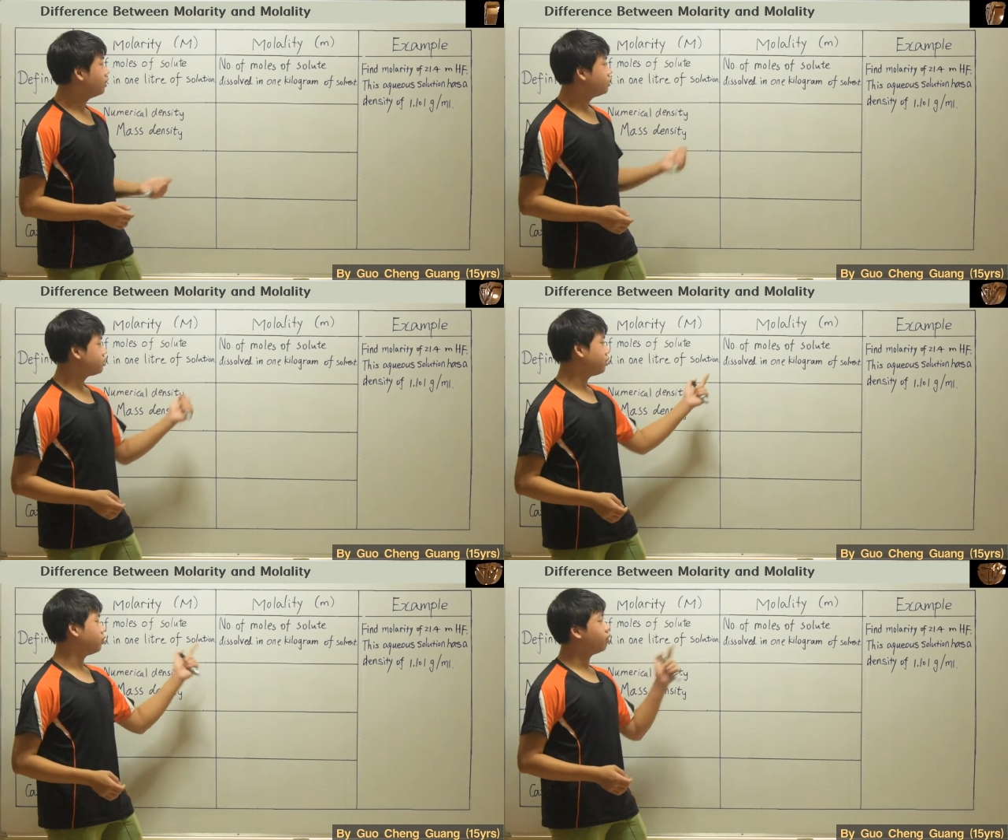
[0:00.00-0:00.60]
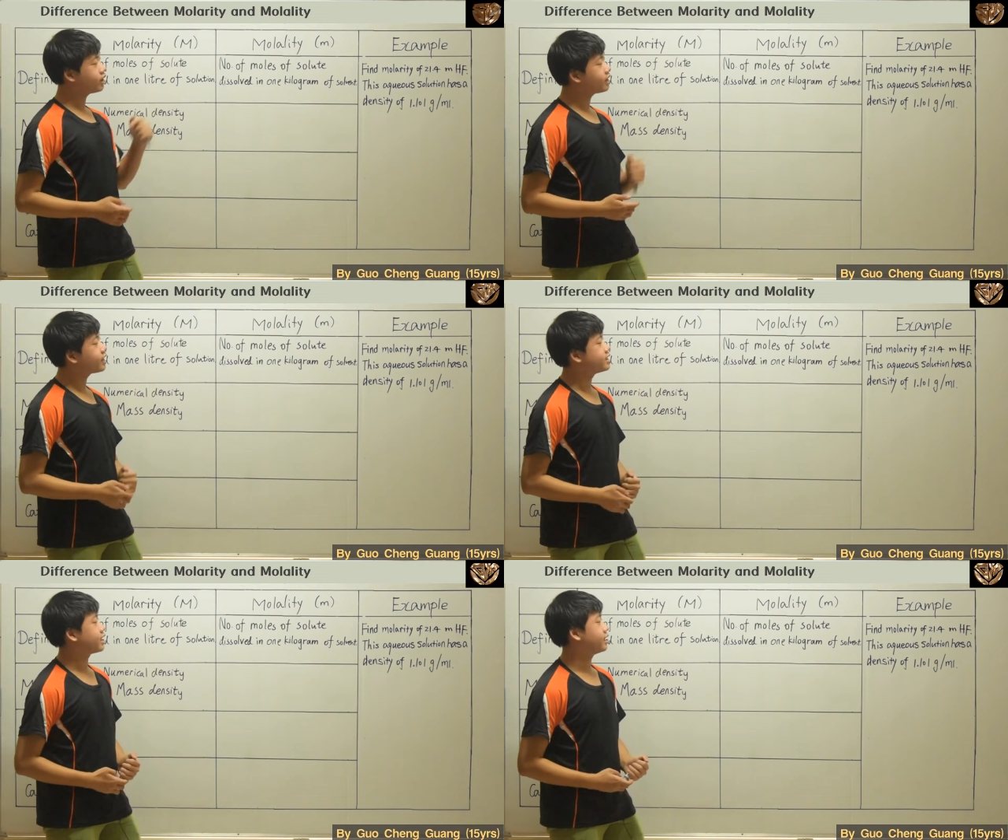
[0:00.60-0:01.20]
So what
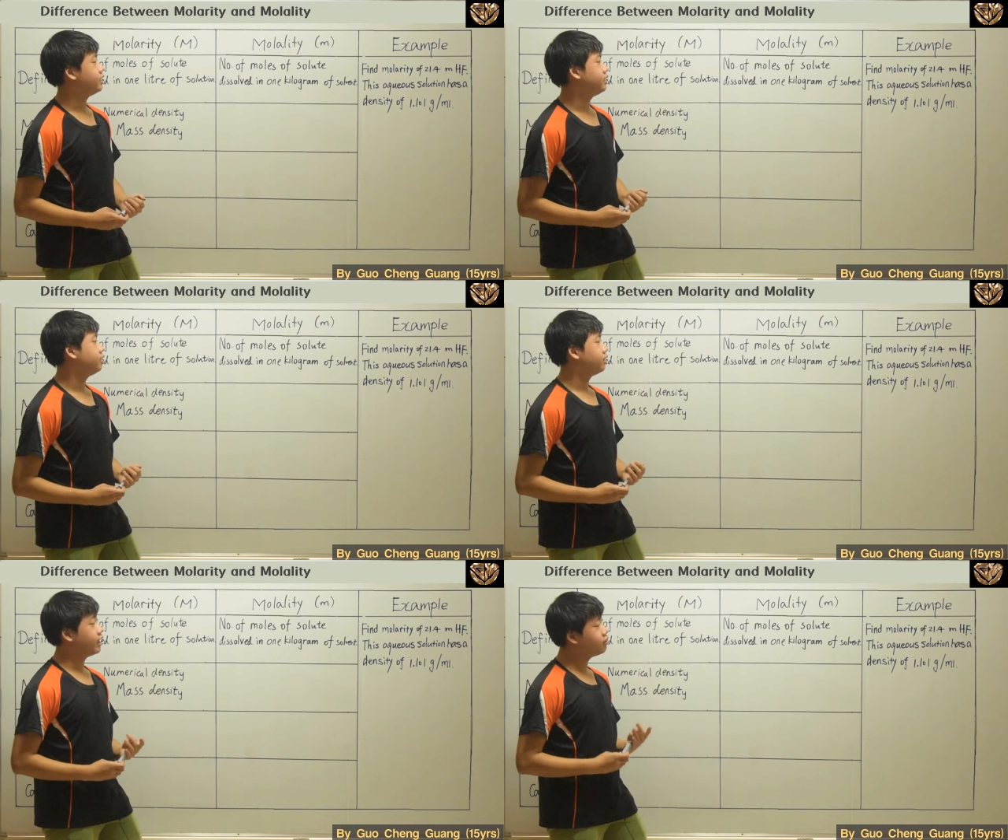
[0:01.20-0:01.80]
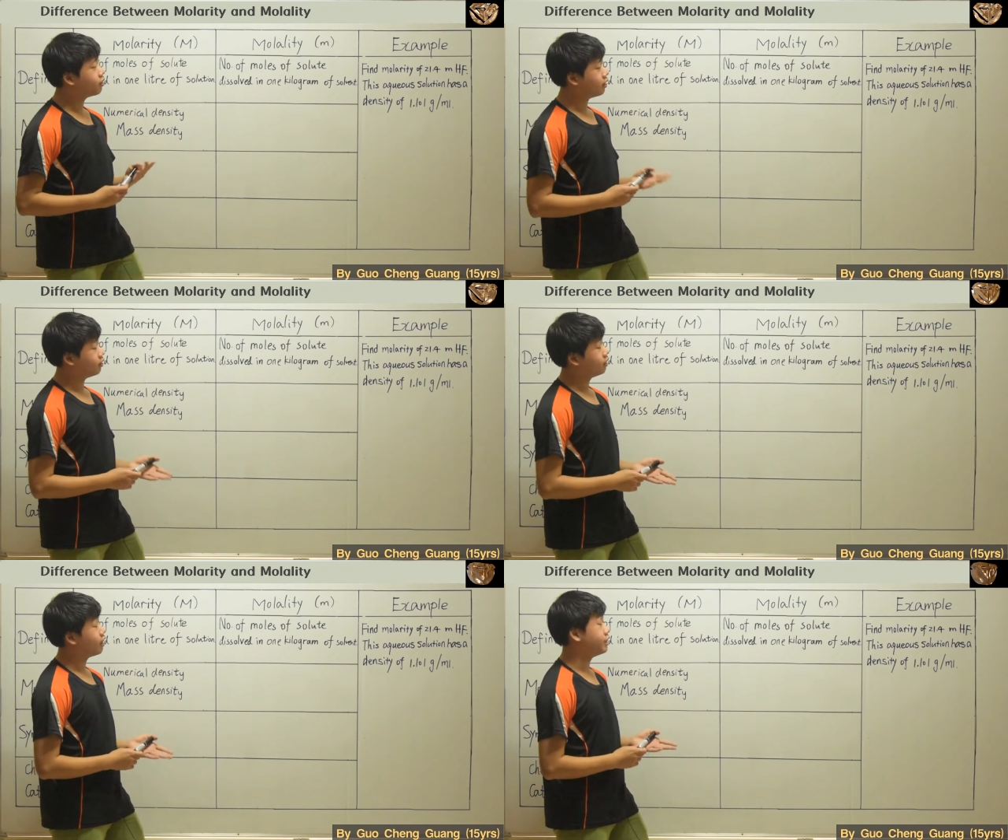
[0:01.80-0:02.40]
exactly can you
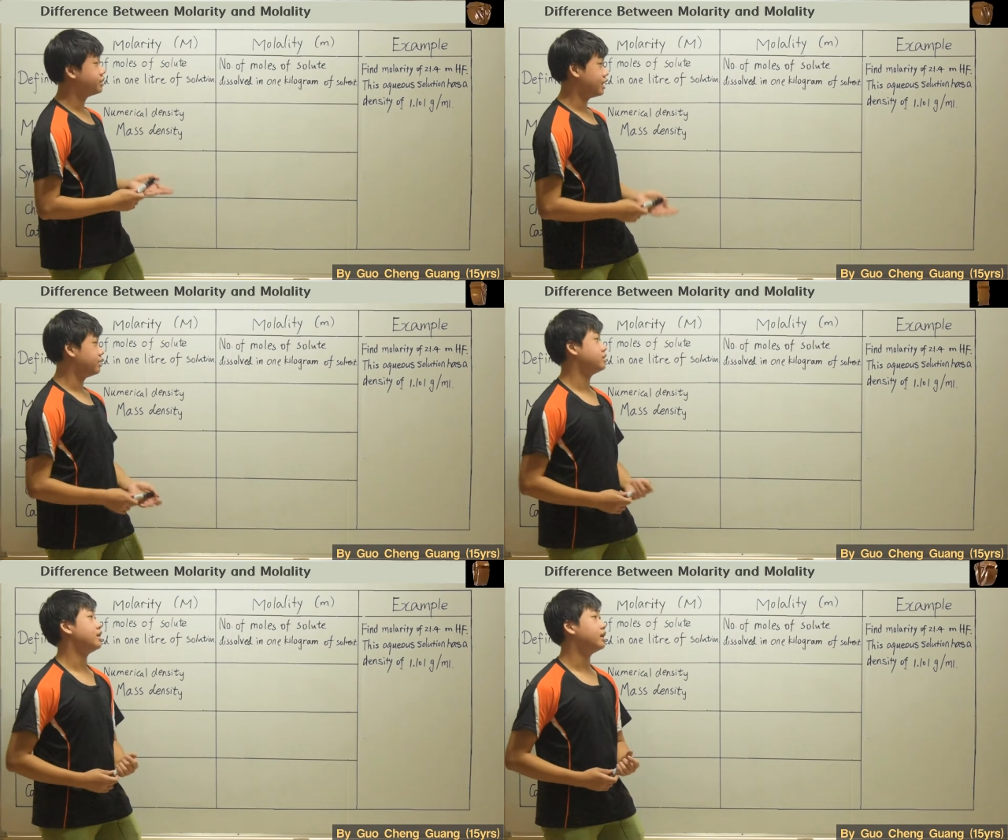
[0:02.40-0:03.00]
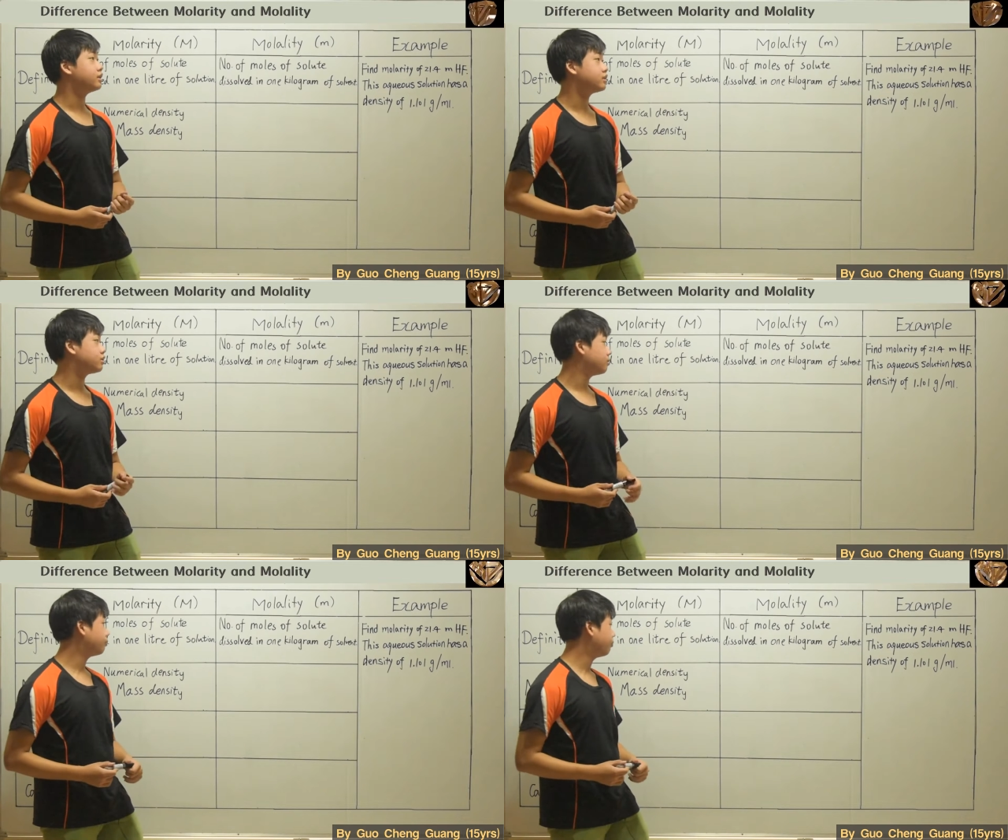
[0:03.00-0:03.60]
understand this as?